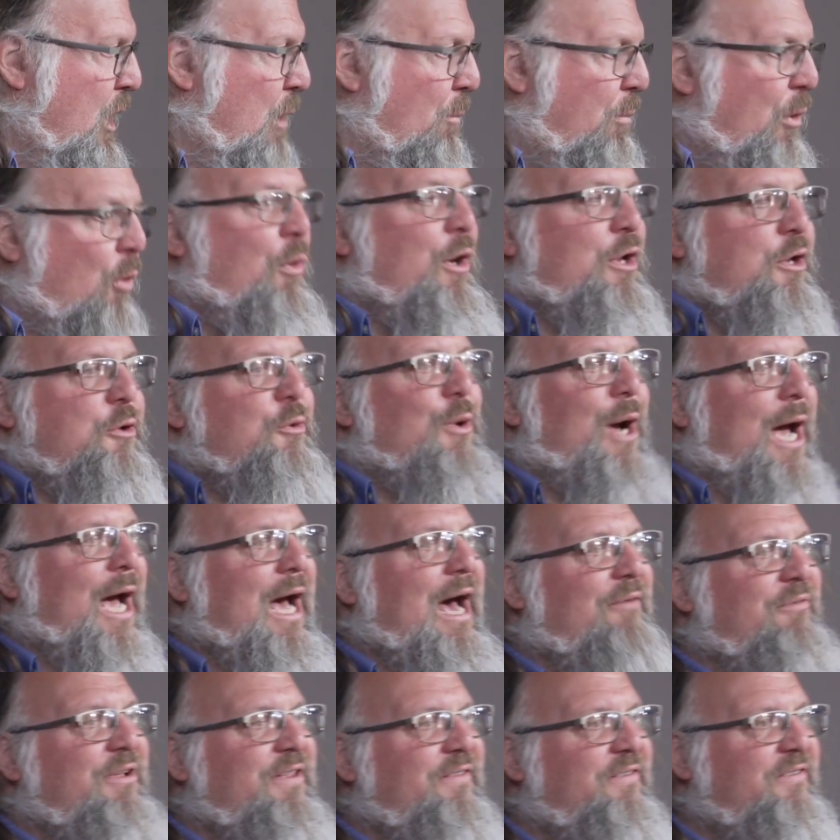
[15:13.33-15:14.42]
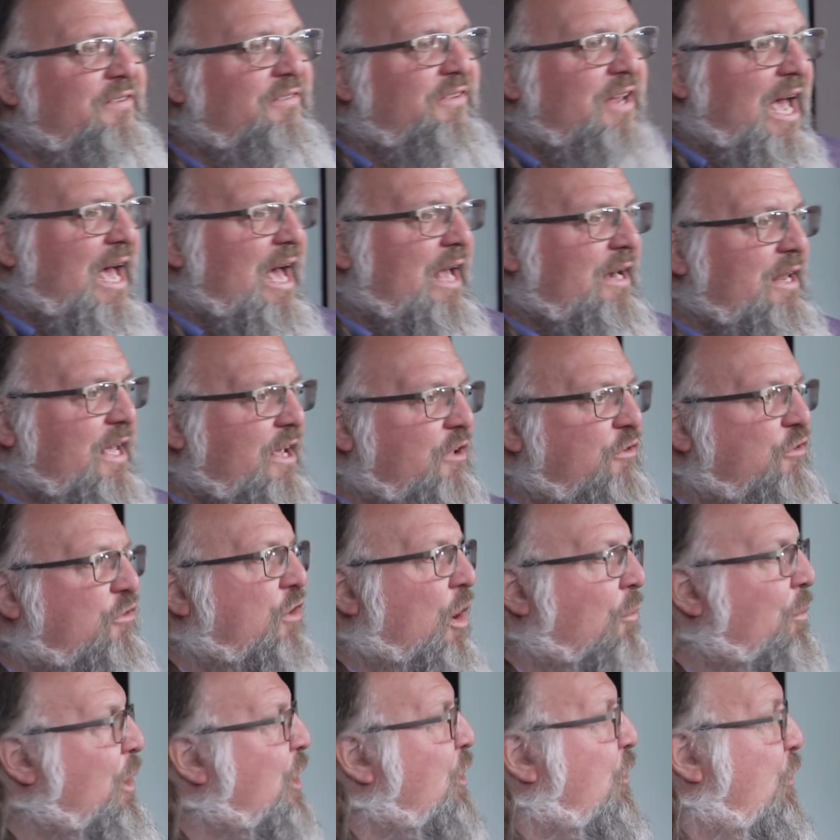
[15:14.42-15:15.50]
But what you have instead is
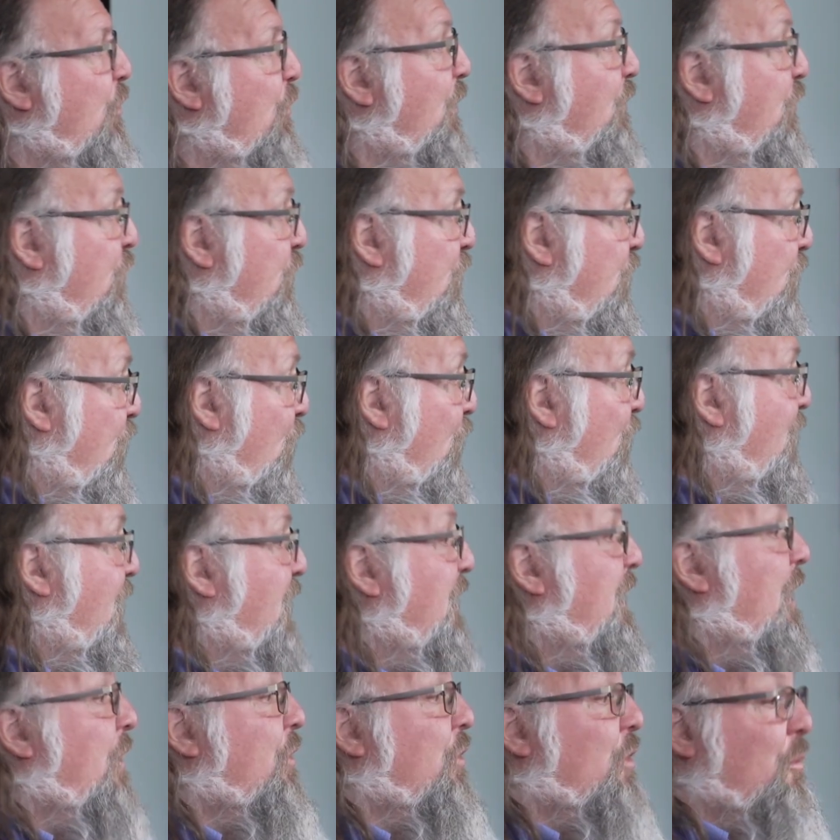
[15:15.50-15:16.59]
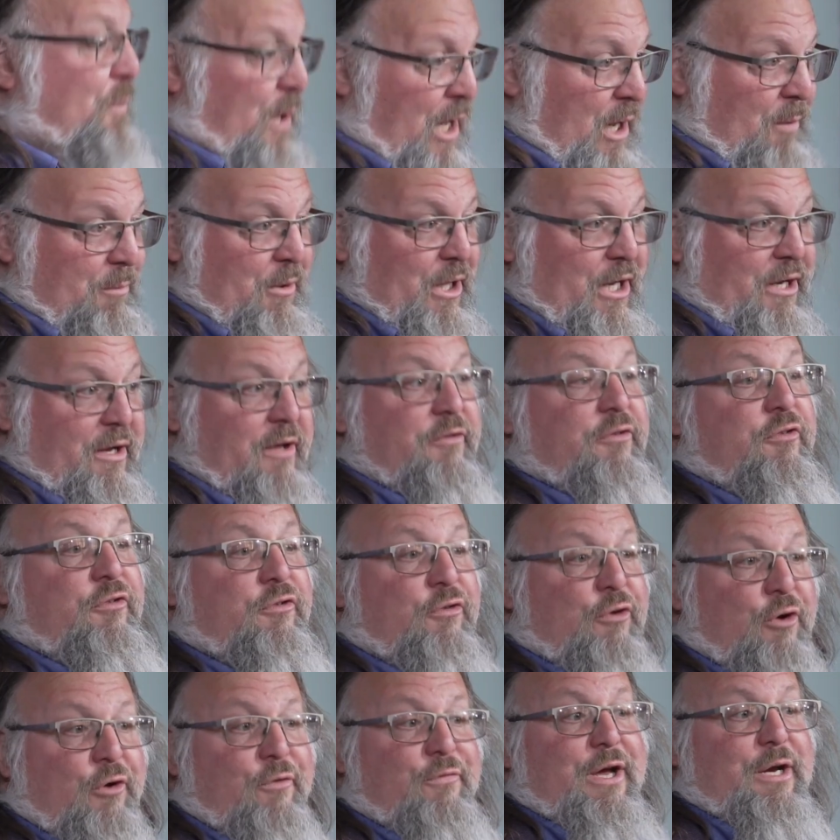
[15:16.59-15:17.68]
someone who is serving the public and
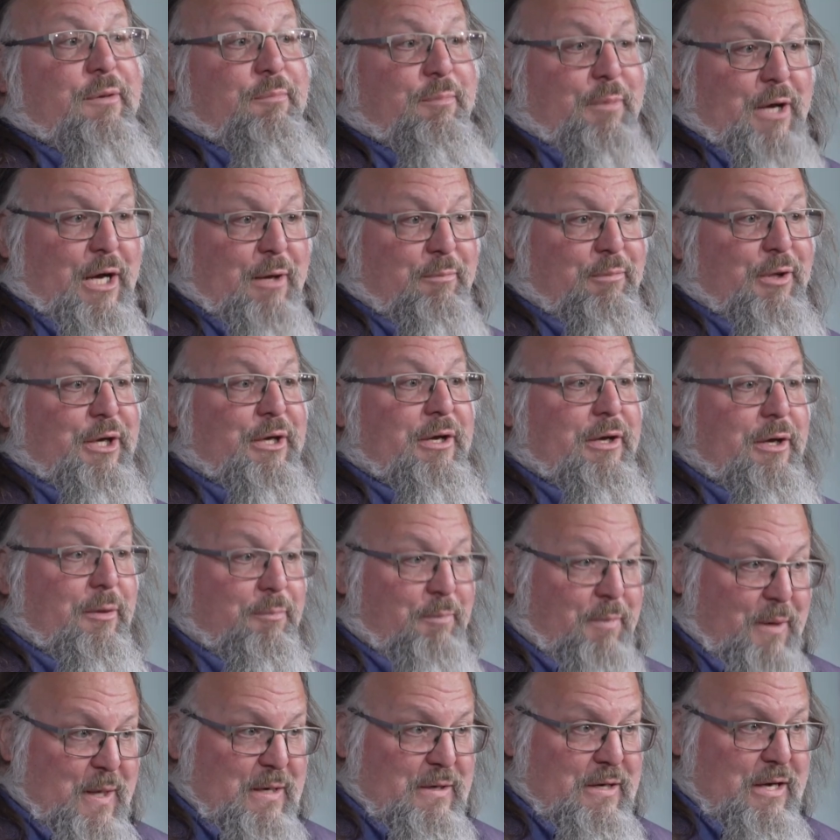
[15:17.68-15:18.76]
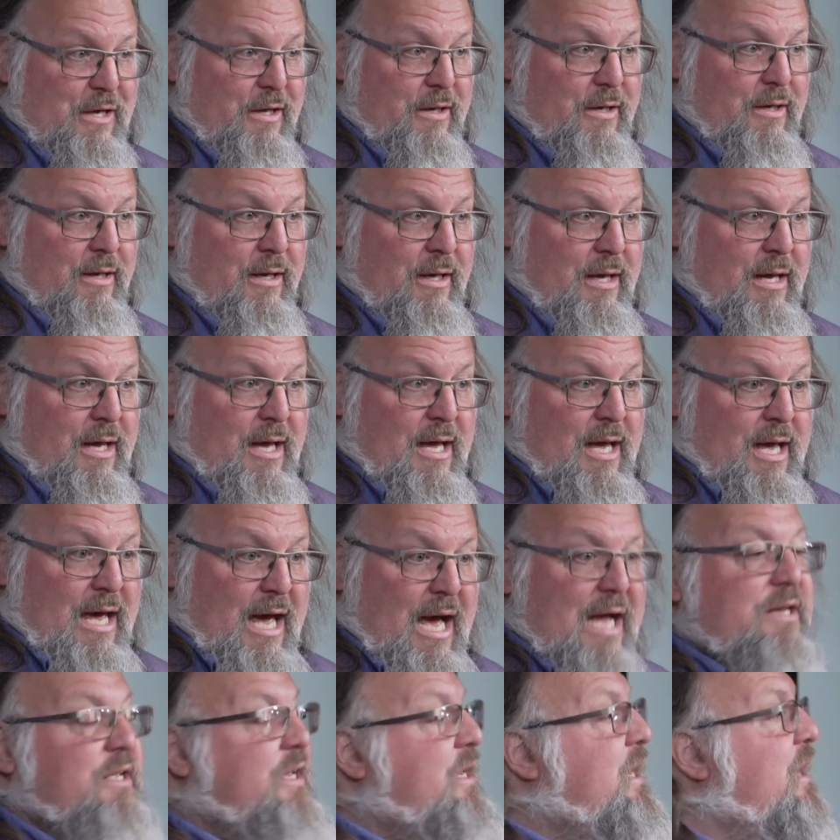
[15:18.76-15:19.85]
serving public opinion
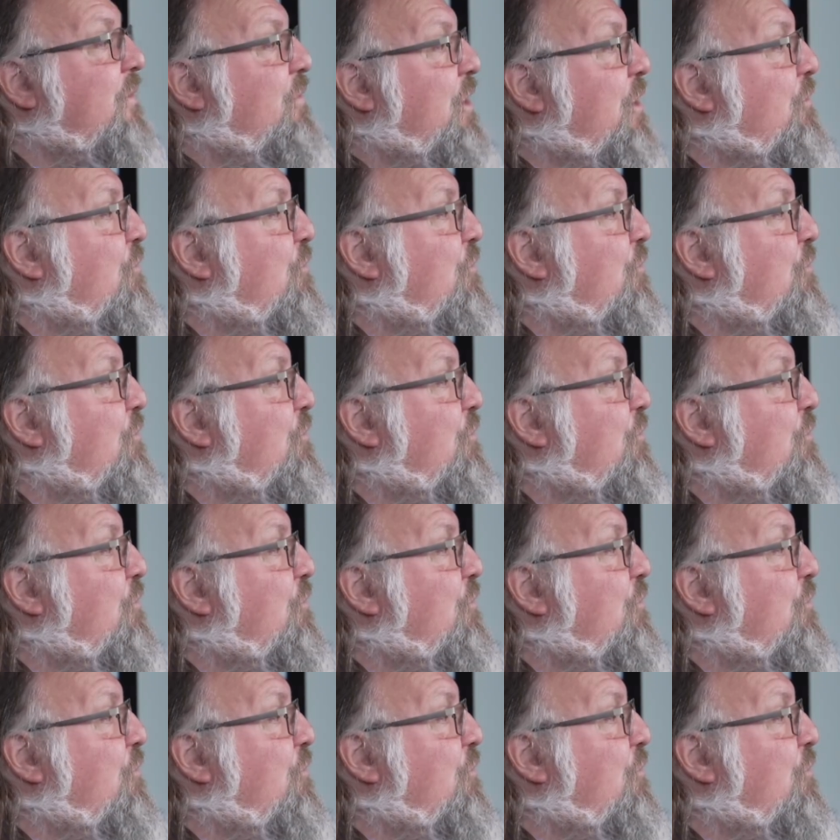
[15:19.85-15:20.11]
and giving